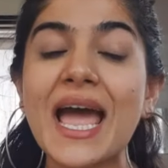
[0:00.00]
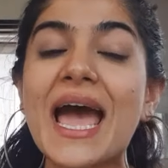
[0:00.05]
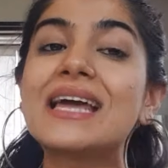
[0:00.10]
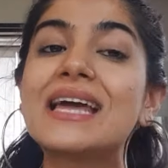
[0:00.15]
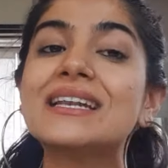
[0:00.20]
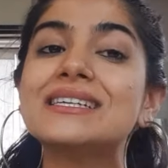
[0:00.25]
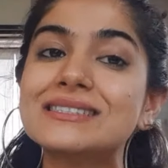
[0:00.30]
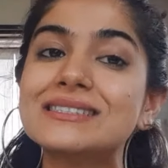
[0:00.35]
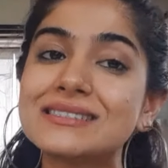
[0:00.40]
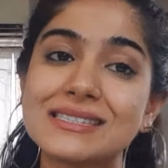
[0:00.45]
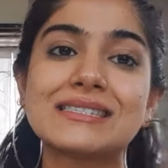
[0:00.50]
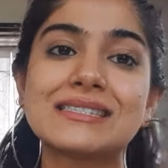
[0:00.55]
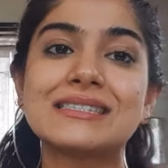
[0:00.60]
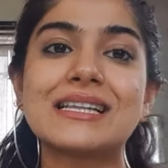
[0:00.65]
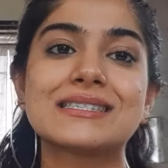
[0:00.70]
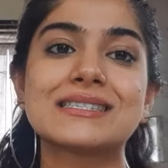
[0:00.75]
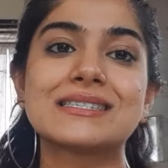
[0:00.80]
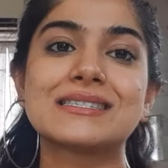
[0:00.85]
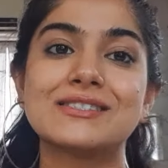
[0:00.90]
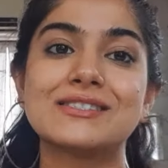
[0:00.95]
and in this
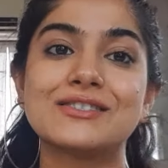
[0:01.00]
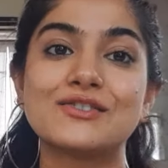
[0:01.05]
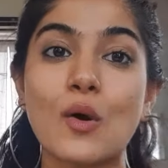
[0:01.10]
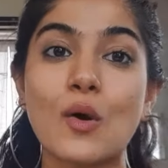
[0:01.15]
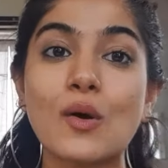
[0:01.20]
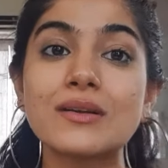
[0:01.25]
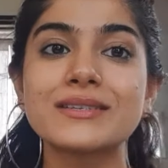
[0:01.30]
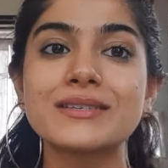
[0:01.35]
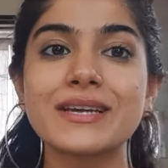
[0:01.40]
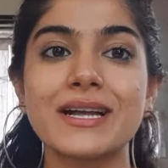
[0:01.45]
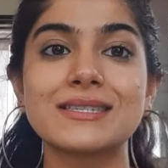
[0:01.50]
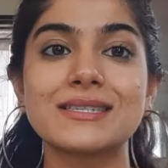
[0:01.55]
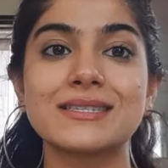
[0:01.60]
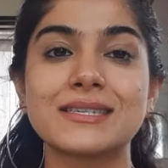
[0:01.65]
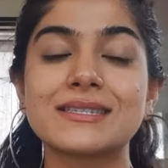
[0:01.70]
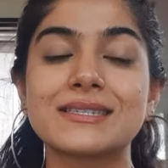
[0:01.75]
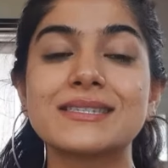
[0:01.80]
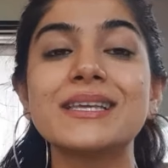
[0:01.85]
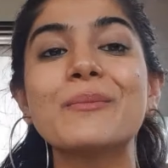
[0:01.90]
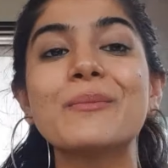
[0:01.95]
lesson Ron tells
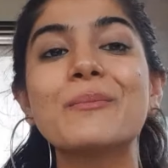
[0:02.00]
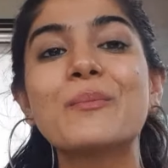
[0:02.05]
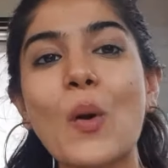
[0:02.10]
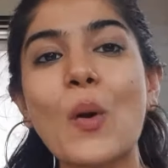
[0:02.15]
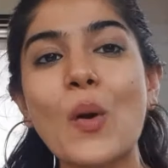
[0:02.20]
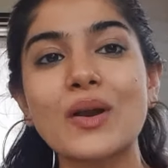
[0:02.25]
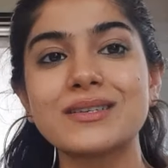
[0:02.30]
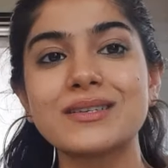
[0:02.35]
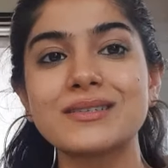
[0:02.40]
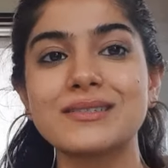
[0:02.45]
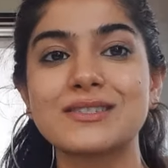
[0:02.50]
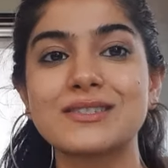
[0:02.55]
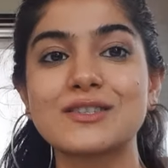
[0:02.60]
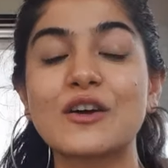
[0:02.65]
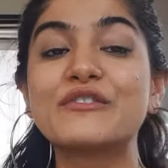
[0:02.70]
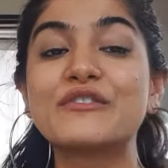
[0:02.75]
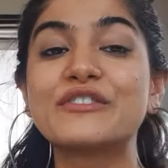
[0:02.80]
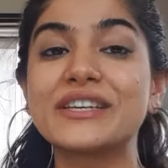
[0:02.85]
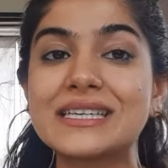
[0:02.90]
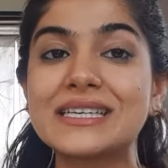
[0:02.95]
us the importance
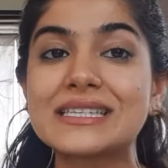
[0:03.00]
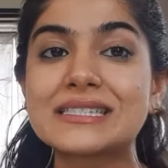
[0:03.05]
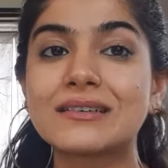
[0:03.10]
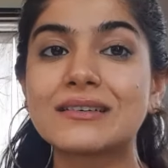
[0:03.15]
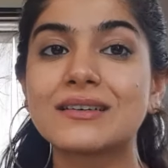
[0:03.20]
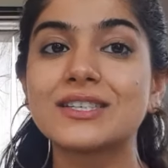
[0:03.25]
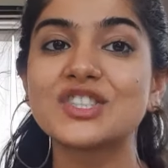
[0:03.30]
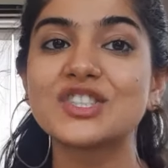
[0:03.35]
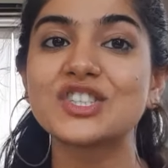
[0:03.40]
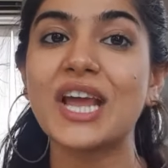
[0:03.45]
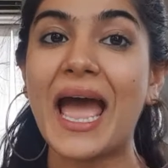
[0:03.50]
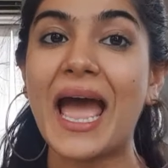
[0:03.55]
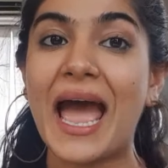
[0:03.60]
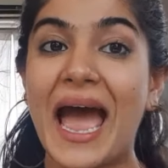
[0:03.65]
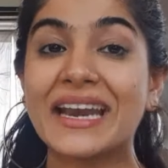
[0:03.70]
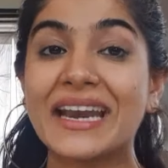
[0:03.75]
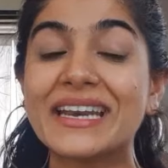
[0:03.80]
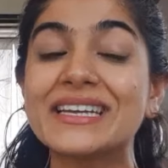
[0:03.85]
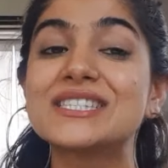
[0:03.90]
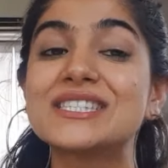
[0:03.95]
of research
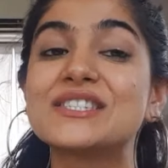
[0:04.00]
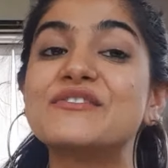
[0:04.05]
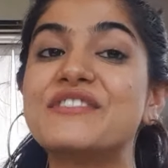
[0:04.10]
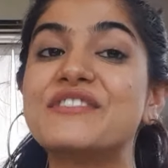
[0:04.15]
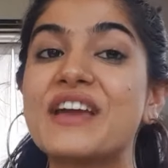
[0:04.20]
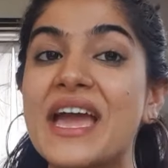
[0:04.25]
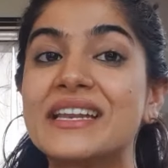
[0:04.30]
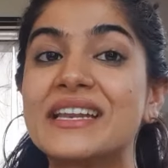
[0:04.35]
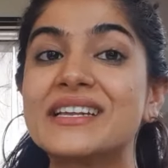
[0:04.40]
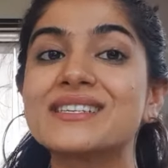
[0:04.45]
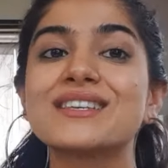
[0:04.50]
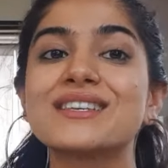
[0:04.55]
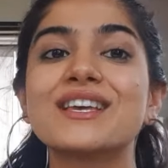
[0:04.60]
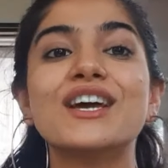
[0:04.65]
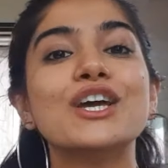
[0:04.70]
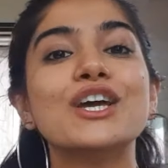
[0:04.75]
and its various